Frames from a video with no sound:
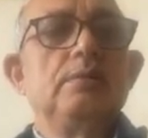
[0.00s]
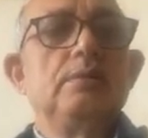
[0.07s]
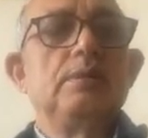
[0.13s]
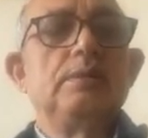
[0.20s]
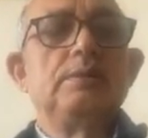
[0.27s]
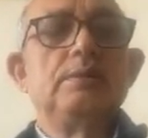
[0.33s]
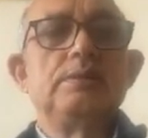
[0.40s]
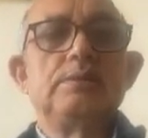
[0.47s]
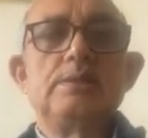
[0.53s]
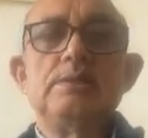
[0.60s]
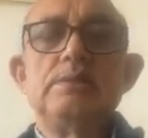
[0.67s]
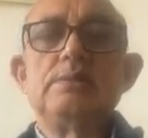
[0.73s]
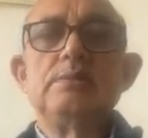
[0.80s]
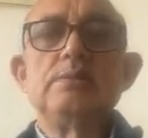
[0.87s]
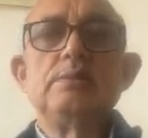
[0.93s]
at the
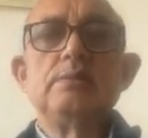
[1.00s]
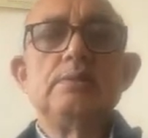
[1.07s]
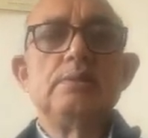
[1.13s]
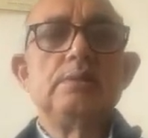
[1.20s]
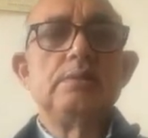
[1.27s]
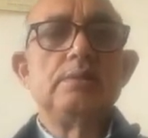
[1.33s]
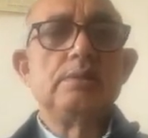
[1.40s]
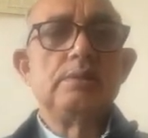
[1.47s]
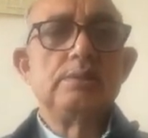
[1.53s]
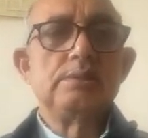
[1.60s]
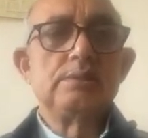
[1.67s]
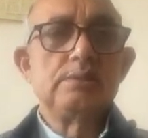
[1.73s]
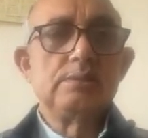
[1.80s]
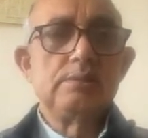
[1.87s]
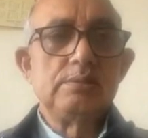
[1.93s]
center there is